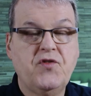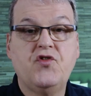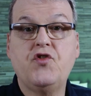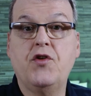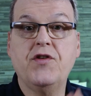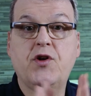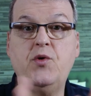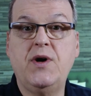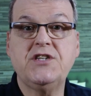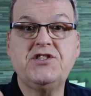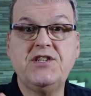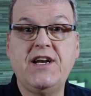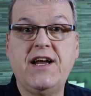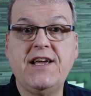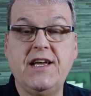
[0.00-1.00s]
So the
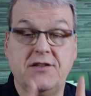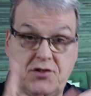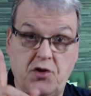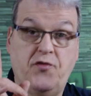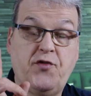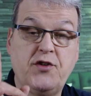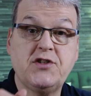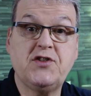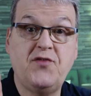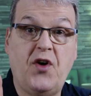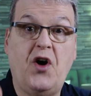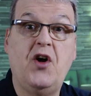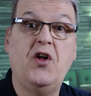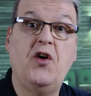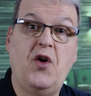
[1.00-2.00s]
question I get. So first of
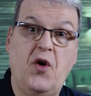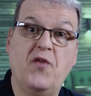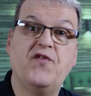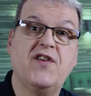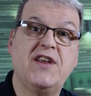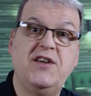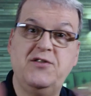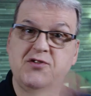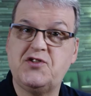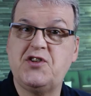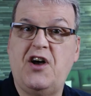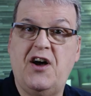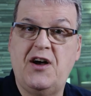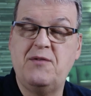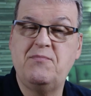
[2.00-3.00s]
all, hopefully you
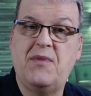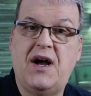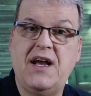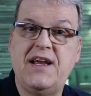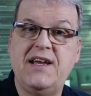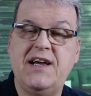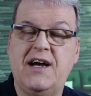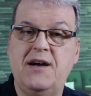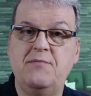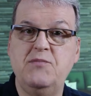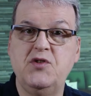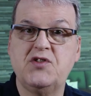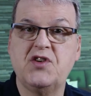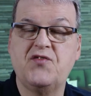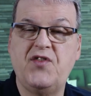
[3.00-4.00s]
saw my
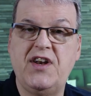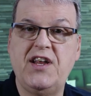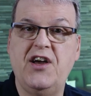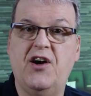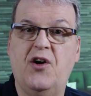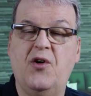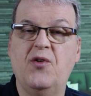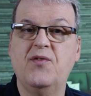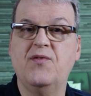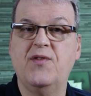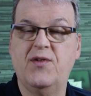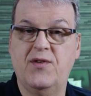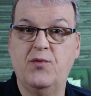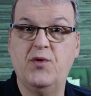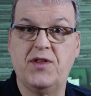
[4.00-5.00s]
music video
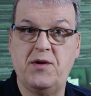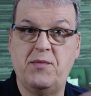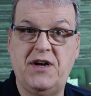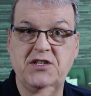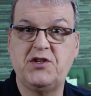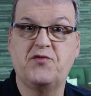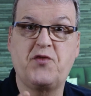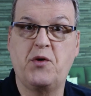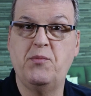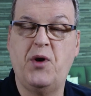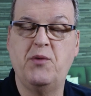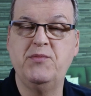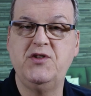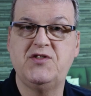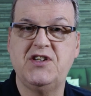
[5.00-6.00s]
with a bunch of
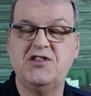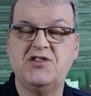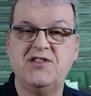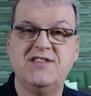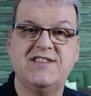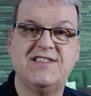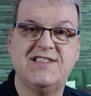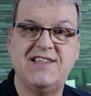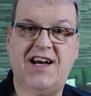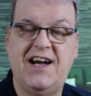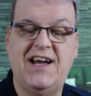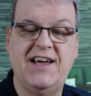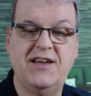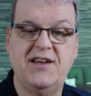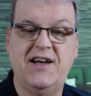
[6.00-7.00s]
remote musicians
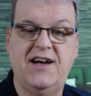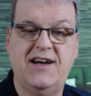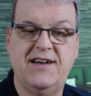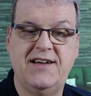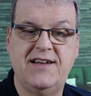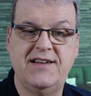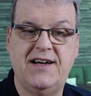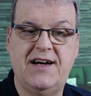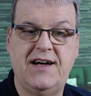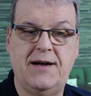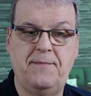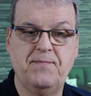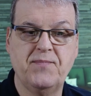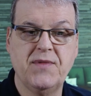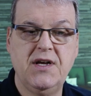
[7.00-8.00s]
I
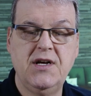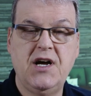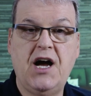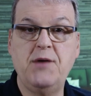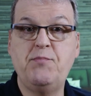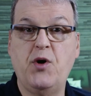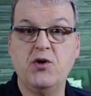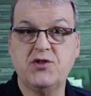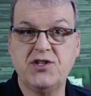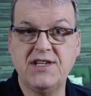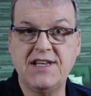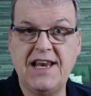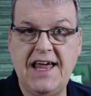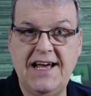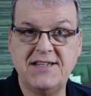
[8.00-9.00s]

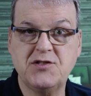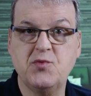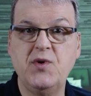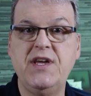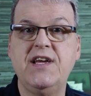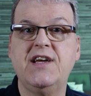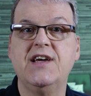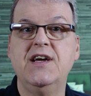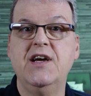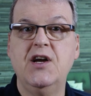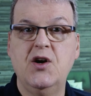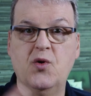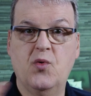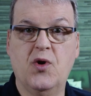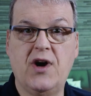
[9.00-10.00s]
posted last week,
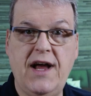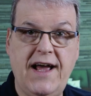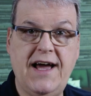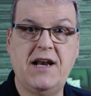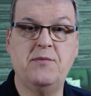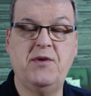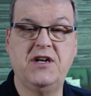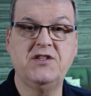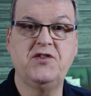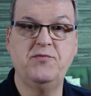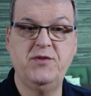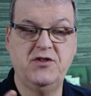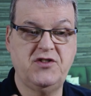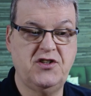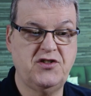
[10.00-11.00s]
where I had a bunch of
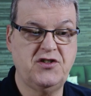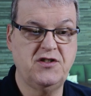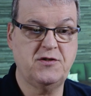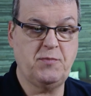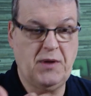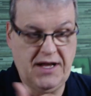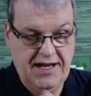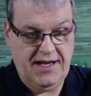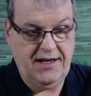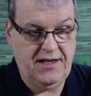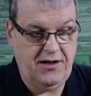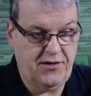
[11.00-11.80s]
musicians playing.